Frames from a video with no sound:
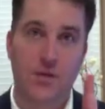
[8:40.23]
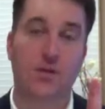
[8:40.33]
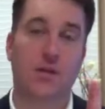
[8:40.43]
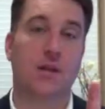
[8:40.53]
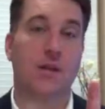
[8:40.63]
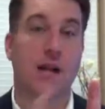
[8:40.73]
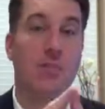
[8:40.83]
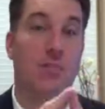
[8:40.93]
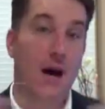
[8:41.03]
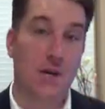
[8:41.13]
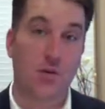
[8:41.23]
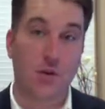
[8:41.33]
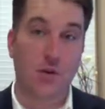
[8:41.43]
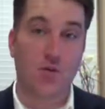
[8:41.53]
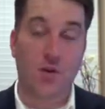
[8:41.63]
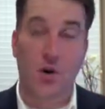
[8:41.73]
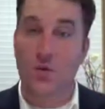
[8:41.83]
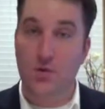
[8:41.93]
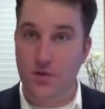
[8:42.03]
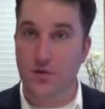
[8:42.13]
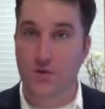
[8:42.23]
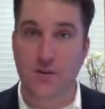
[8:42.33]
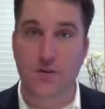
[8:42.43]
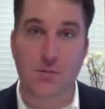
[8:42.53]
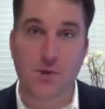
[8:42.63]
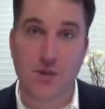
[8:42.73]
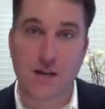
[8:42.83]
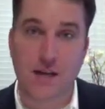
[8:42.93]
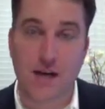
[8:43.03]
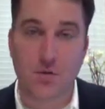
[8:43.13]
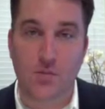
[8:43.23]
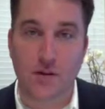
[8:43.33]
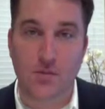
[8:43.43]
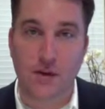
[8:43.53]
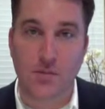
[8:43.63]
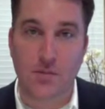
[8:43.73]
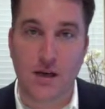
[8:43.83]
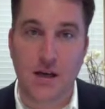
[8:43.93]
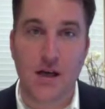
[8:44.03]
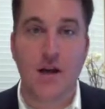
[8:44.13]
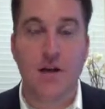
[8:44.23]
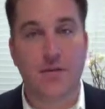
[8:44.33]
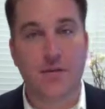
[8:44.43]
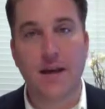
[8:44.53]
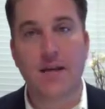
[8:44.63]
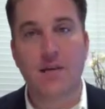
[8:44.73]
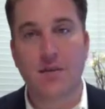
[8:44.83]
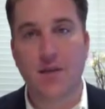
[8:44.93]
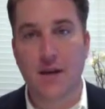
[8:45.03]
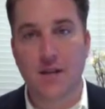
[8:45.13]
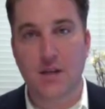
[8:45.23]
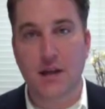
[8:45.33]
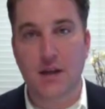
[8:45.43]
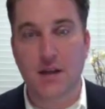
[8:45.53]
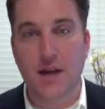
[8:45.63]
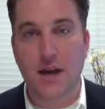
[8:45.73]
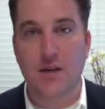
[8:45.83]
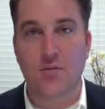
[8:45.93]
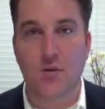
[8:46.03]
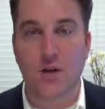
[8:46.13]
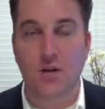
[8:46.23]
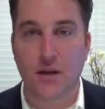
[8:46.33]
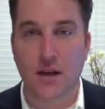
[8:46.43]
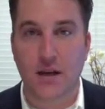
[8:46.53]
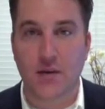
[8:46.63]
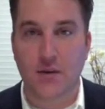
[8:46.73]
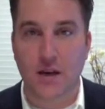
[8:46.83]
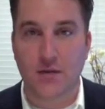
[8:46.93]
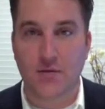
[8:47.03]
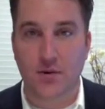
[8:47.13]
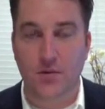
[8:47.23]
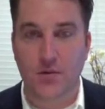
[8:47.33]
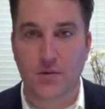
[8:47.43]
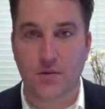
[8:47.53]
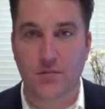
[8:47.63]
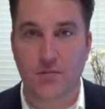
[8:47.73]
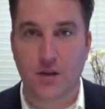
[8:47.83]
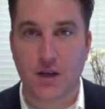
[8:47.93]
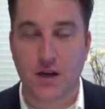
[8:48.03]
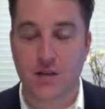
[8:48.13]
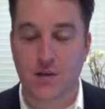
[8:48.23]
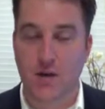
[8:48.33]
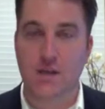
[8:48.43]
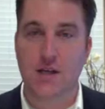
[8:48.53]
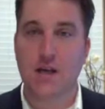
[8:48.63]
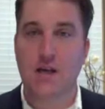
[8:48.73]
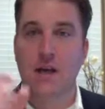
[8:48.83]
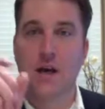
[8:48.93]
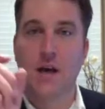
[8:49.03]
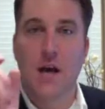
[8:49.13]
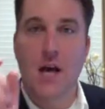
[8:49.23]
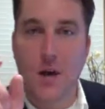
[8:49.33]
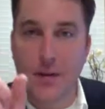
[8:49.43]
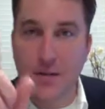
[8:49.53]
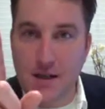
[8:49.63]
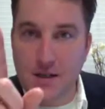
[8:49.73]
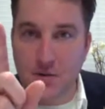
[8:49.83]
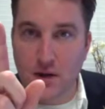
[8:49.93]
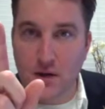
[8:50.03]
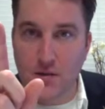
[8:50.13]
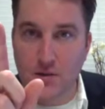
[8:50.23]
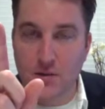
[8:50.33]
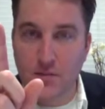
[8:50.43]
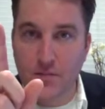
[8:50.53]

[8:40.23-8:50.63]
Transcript: does that buy you a new phone or 50% down or whatever it may be? These are the things you need to look at when you're looking at your cell phones. Okay, so once again, how many minutes do I use?